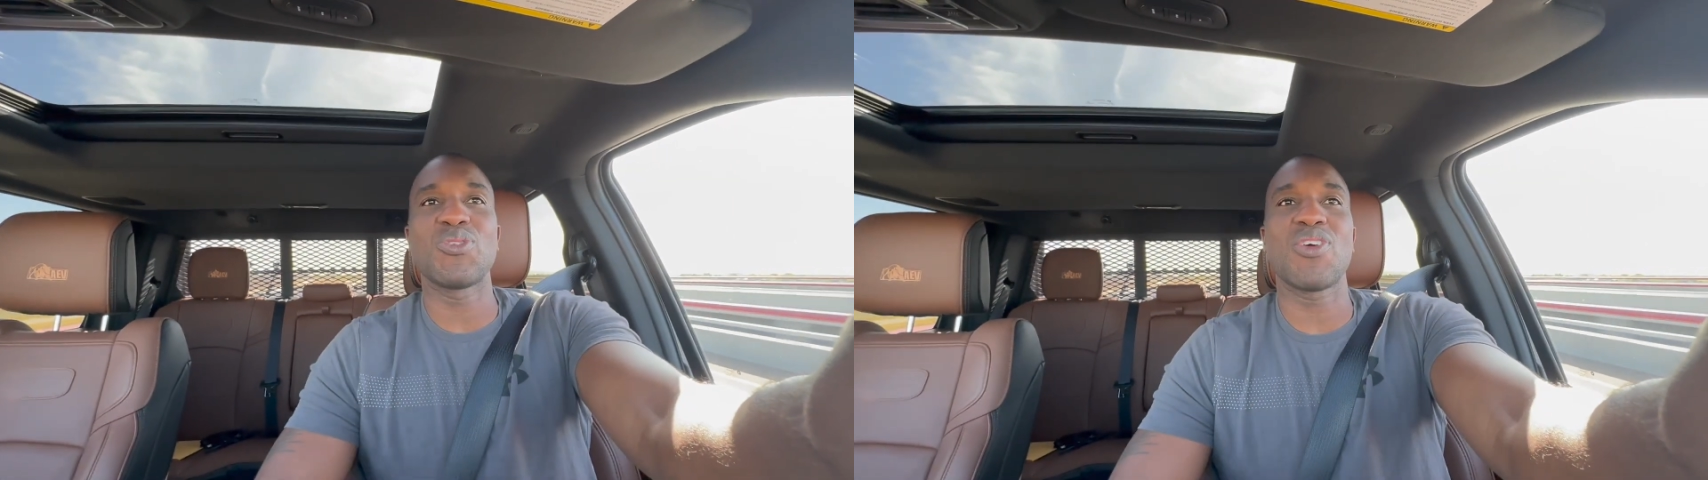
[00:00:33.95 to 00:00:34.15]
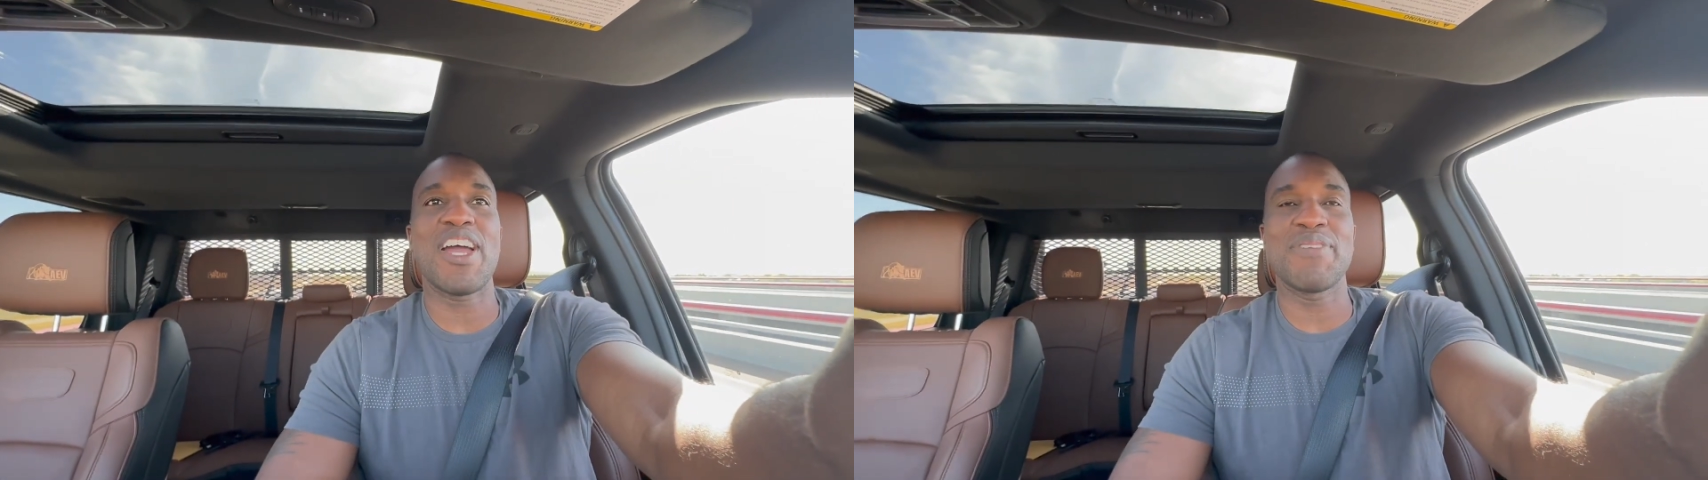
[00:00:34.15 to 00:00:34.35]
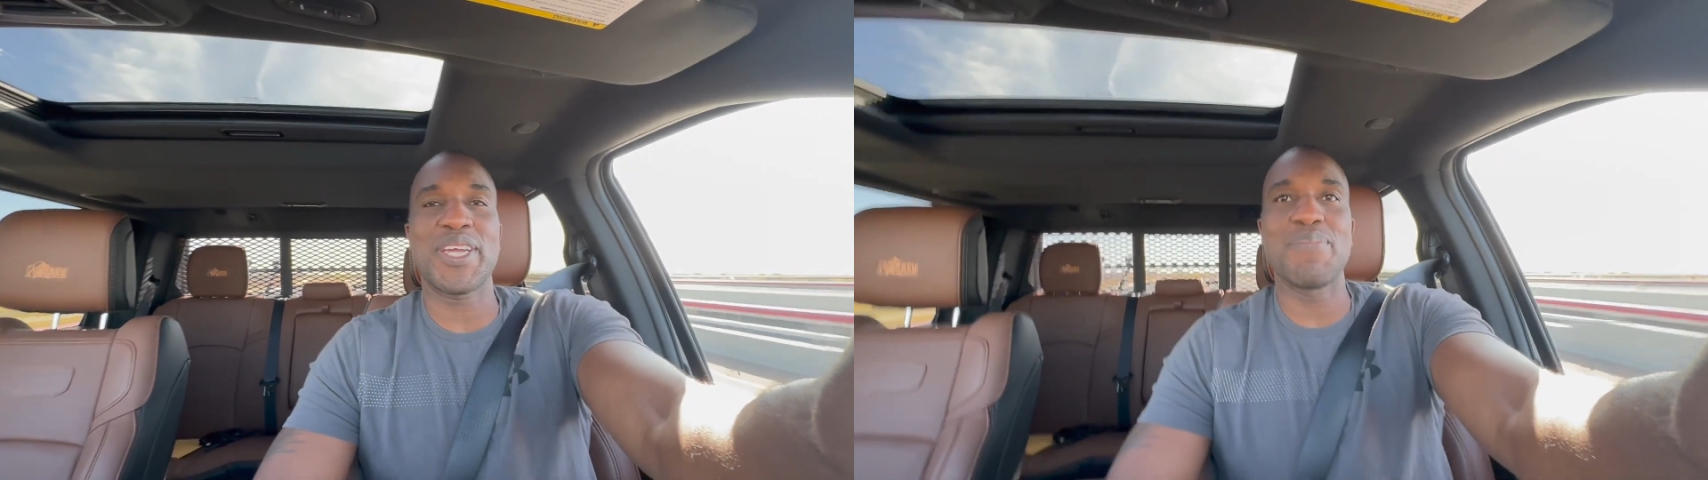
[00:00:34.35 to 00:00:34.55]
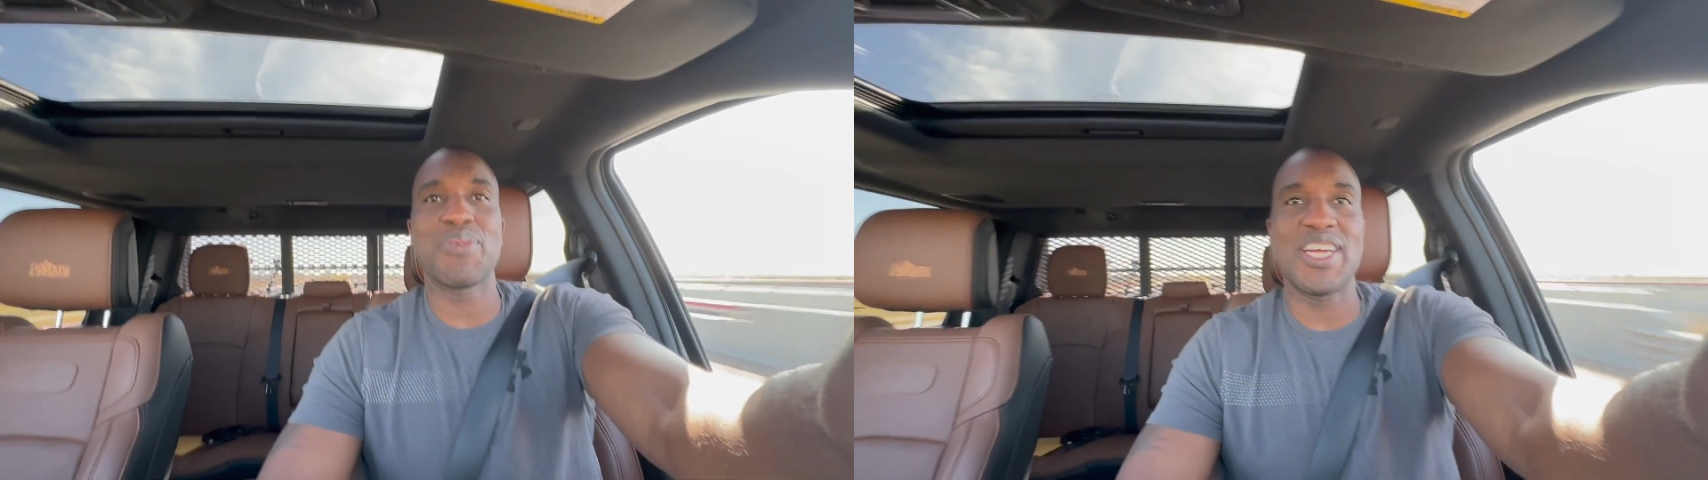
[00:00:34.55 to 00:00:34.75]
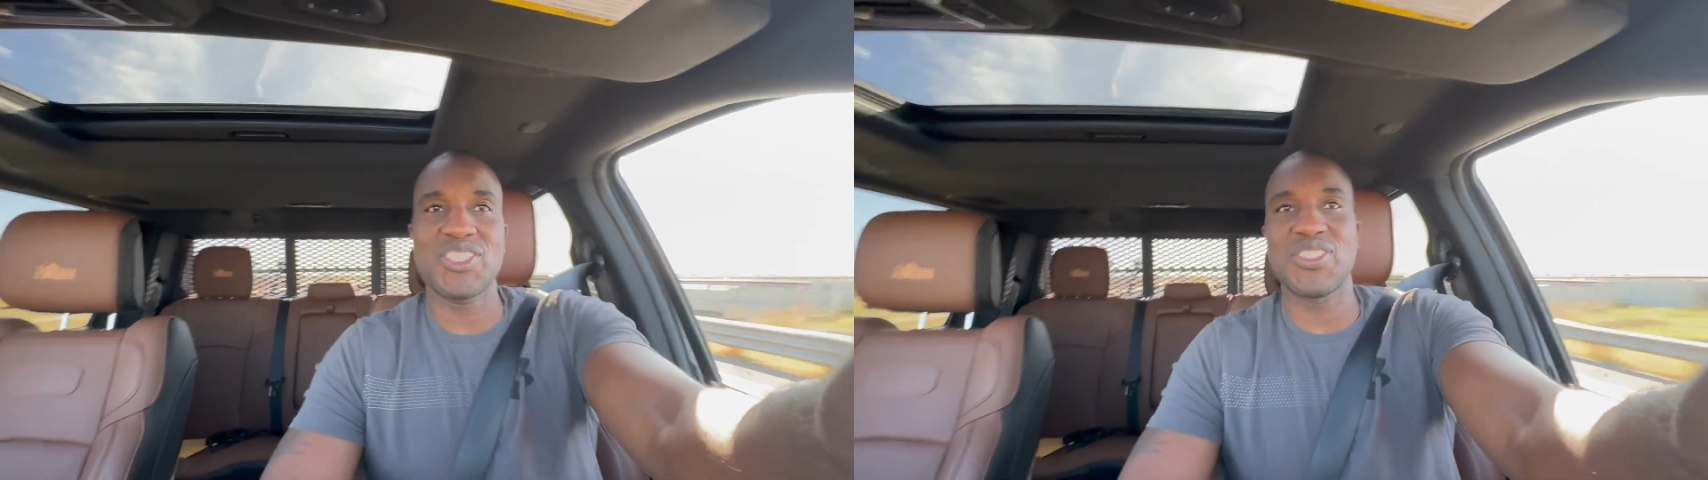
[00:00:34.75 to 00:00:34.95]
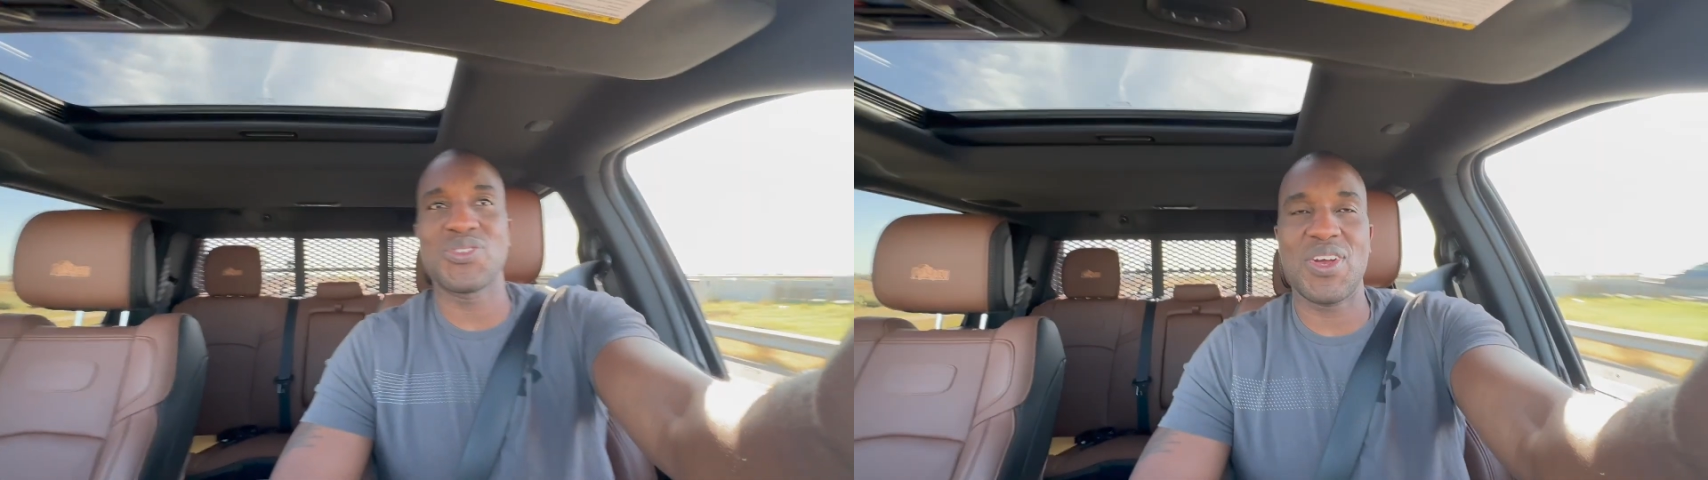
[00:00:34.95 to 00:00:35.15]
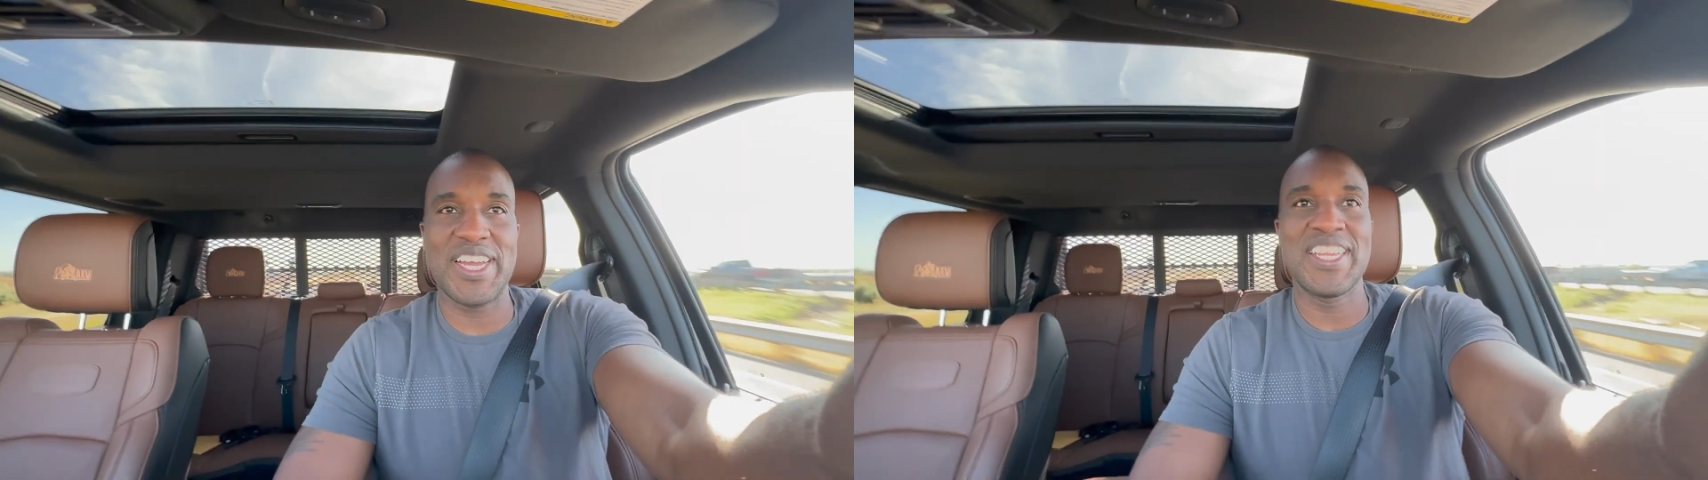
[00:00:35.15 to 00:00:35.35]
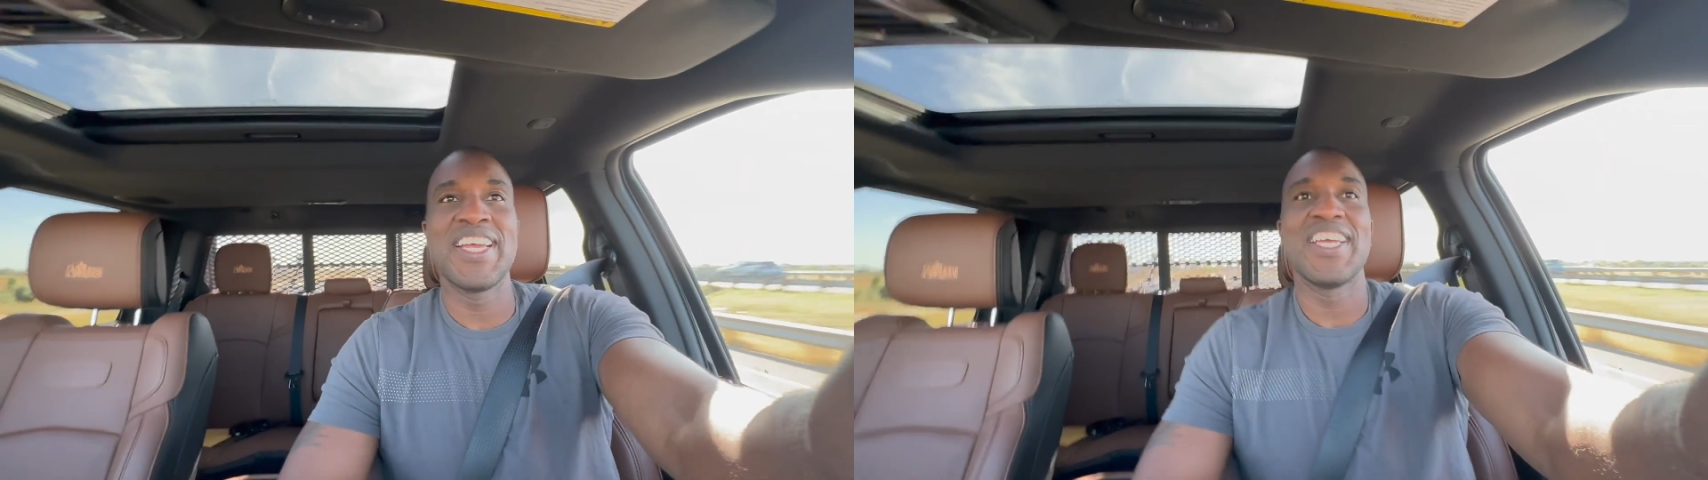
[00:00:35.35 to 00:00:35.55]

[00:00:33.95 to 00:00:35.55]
driving impressions, right?